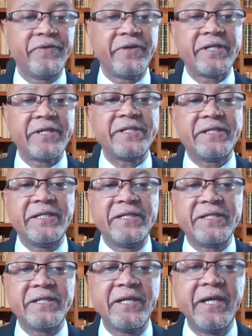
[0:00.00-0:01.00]

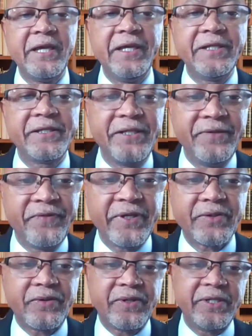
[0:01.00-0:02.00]
universities,
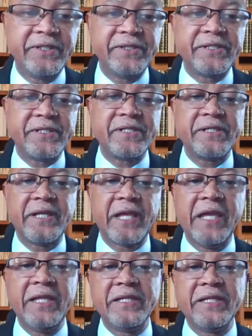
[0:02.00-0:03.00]
TVET colleges,
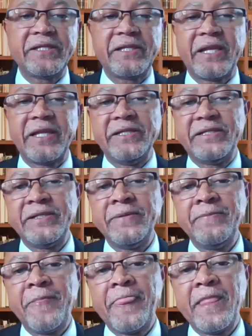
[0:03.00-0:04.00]

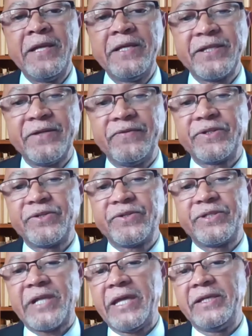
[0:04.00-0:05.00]
industries, civil
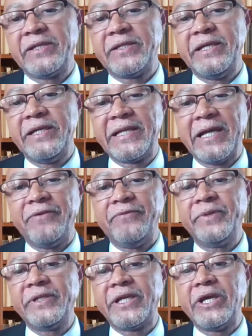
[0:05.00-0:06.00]
society, and
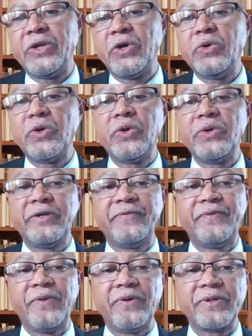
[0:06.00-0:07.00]
government can no longer
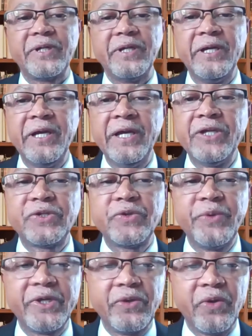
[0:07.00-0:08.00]
afford
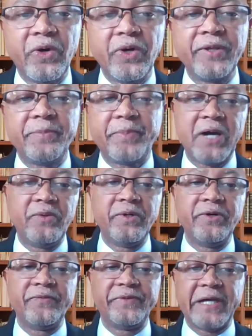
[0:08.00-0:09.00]
to ignore the
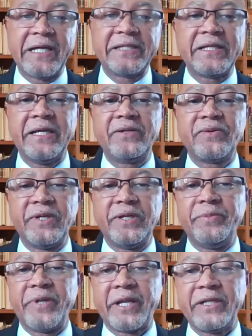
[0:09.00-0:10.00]
power of data and
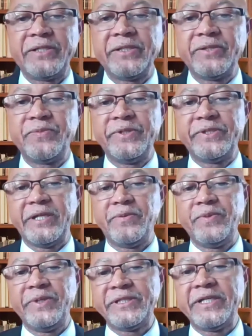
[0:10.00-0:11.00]
collaboration,
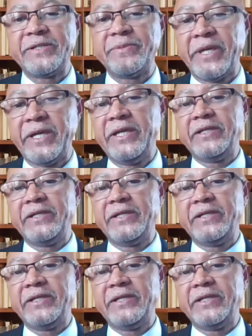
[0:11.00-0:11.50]
which has